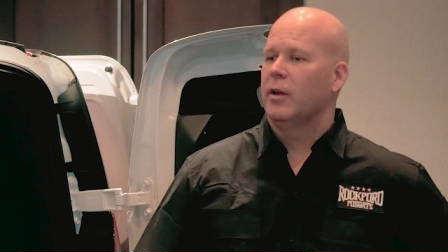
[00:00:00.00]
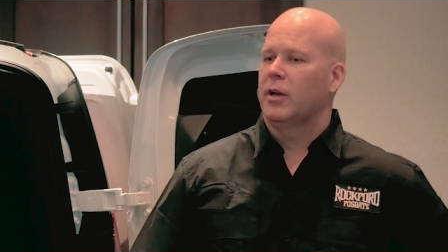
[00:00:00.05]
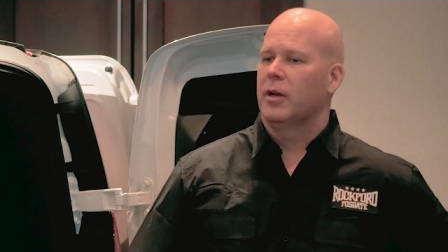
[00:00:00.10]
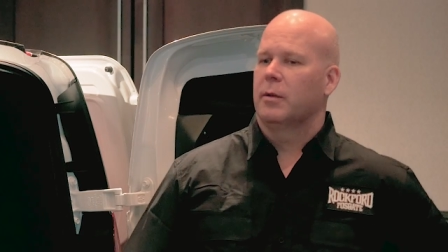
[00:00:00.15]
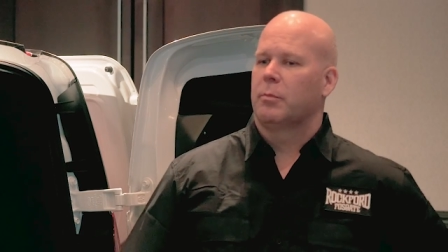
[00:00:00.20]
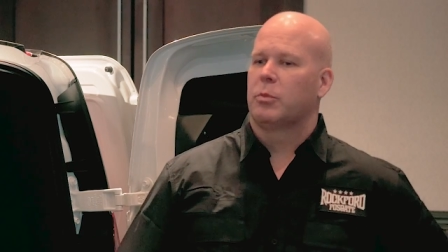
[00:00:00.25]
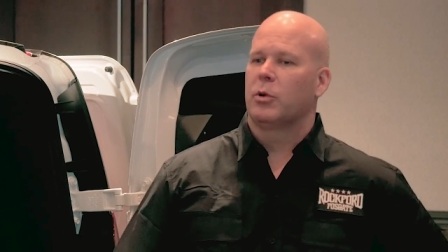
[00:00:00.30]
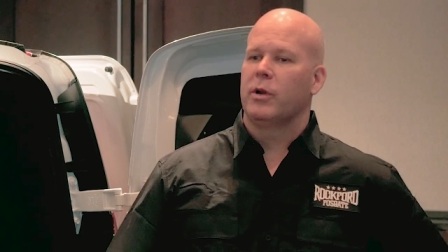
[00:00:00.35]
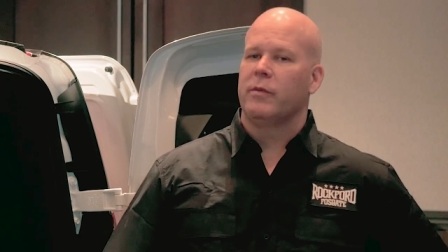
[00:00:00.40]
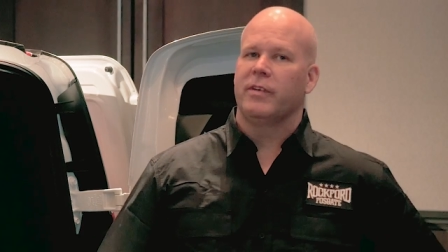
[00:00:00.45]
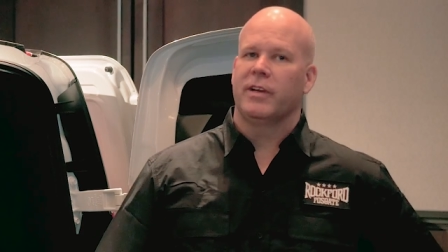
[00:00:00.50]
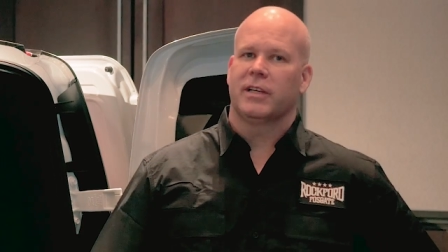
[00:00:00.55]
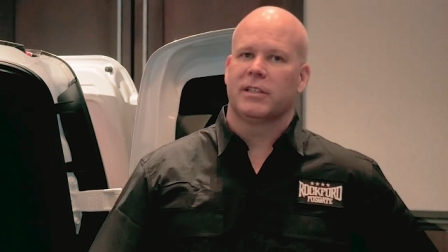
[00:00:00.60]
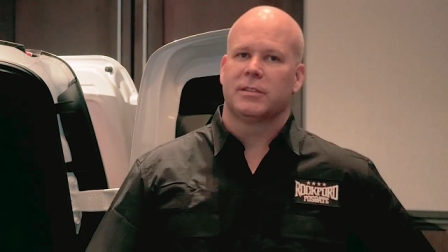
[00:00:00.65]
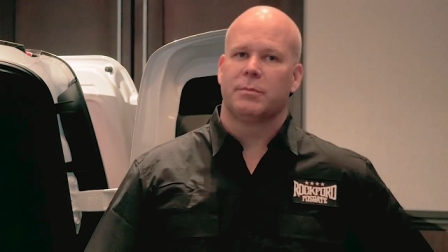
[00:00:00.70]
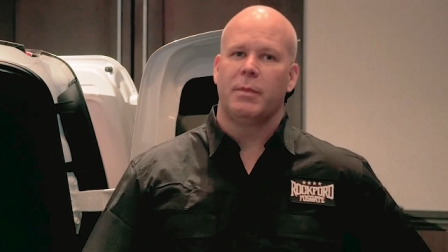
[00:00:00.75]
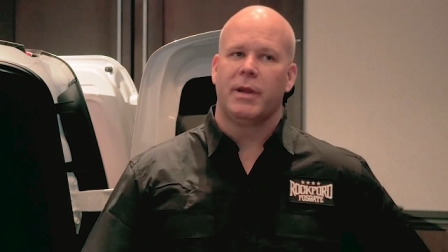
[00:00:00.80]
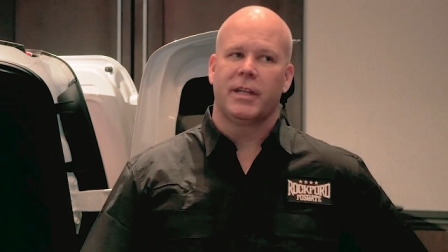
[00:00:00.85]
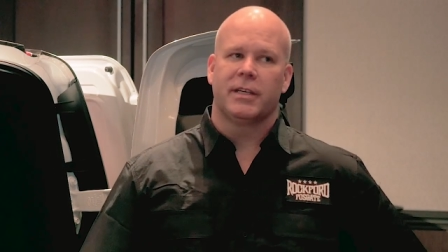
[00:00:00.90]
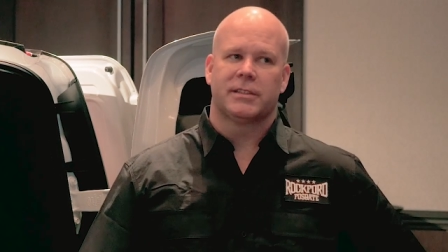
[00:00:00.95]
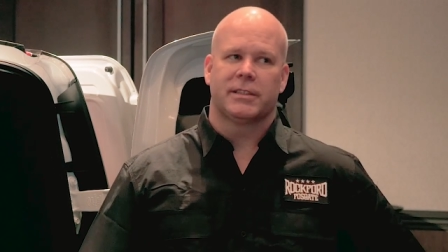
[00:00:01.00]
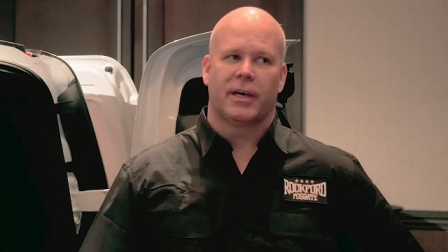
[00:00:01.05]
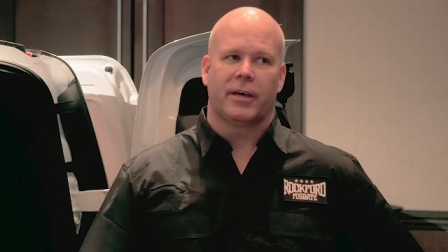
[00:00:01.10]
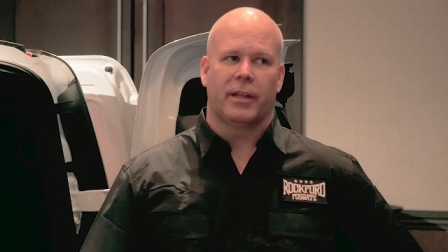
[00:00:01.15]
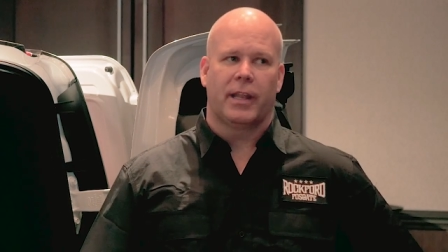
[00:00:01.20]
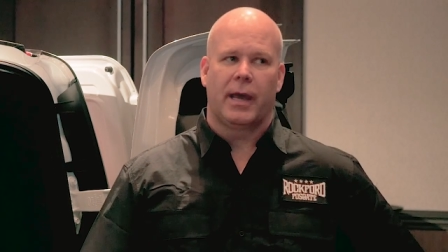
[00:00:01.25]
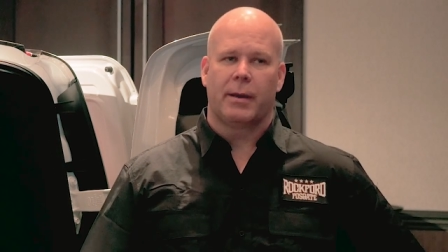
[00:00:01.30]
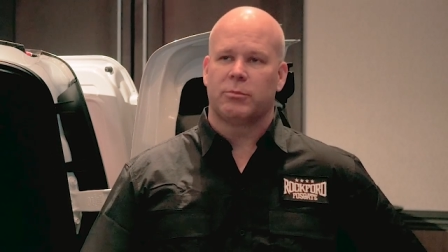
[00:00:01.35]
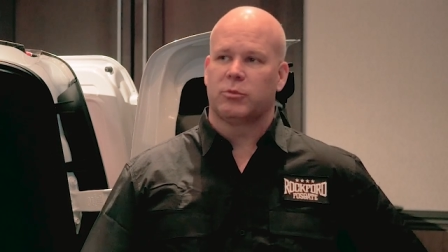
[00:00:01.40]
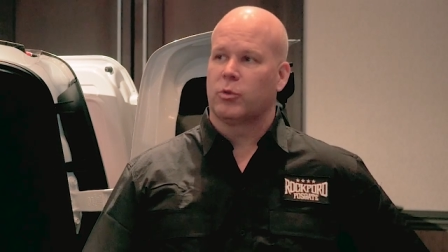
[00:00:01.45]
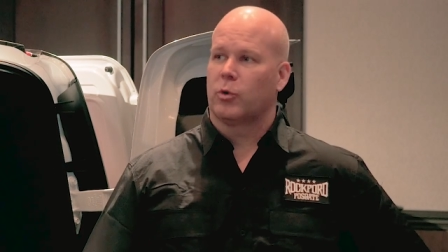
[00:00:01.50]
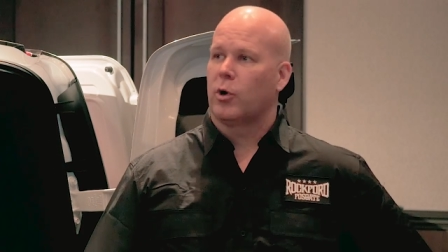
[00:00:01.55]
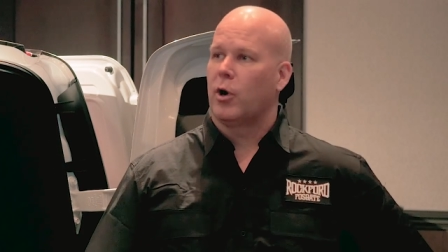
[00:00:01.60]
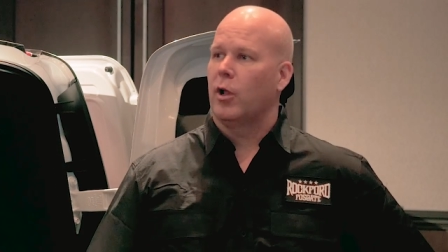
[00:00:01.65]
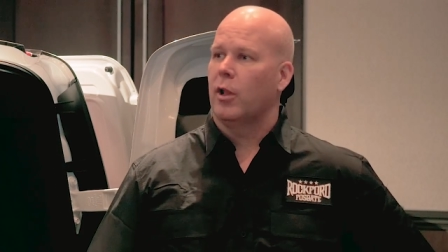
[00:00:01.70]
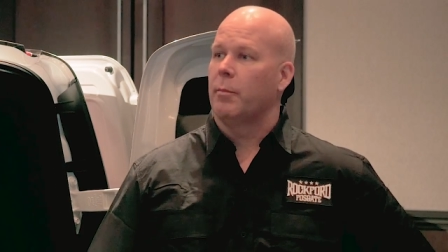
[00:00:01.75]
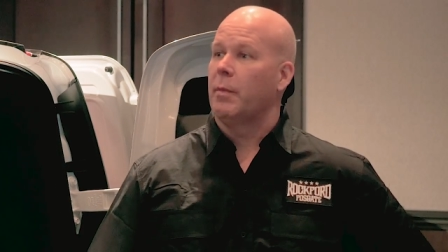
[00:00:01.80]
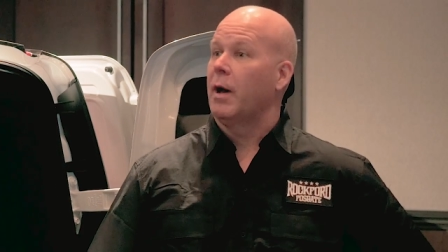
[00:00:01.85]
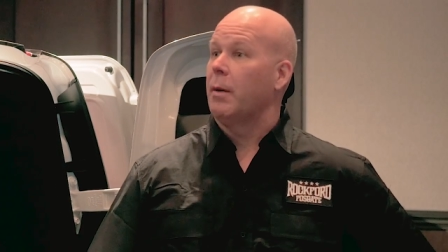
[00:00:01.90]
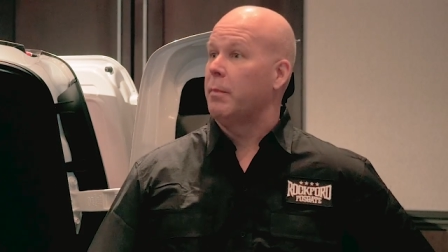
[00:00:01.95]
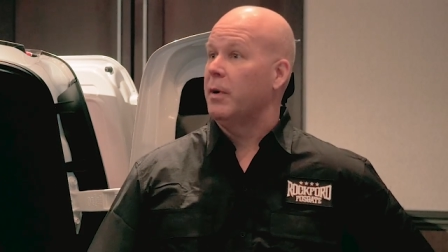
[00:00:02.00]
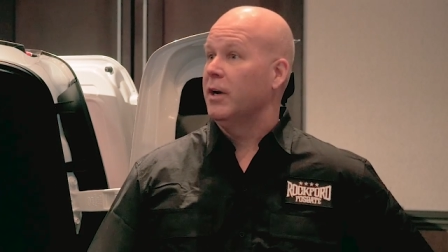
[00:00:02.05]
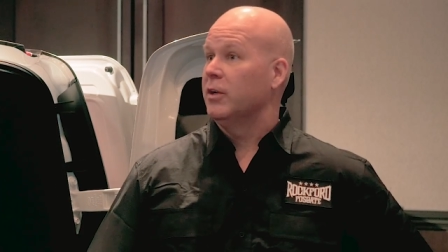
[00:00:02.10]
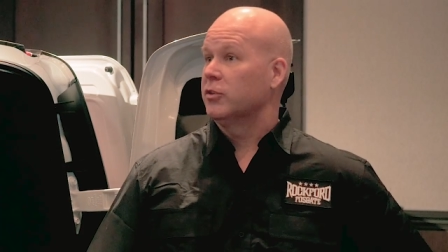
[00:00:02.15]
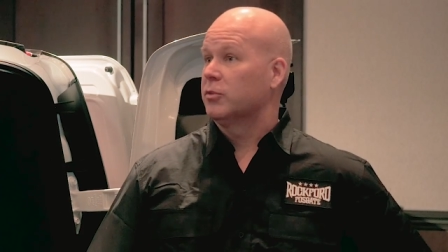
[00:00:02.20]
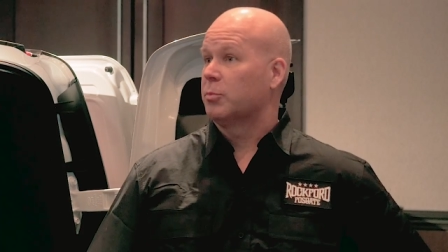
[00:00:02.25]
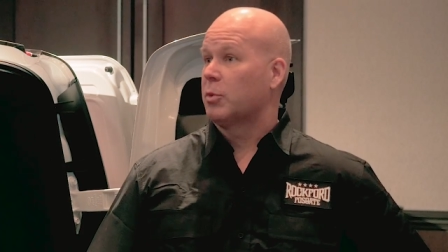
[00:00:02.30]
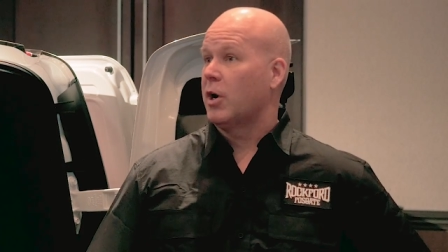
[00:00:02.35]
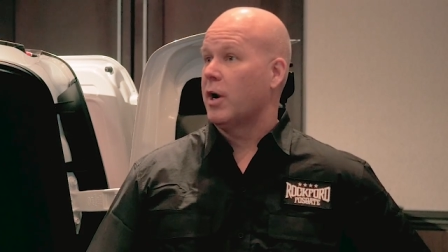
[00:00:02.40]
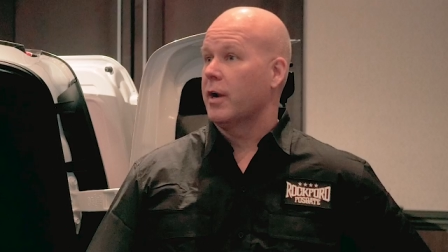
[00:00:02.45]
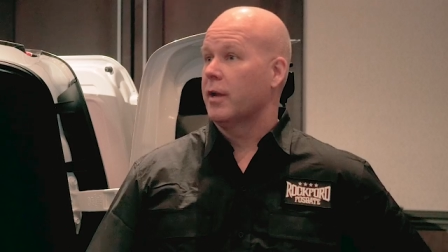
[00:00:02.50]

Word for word: The previous mini sound labs were all about punch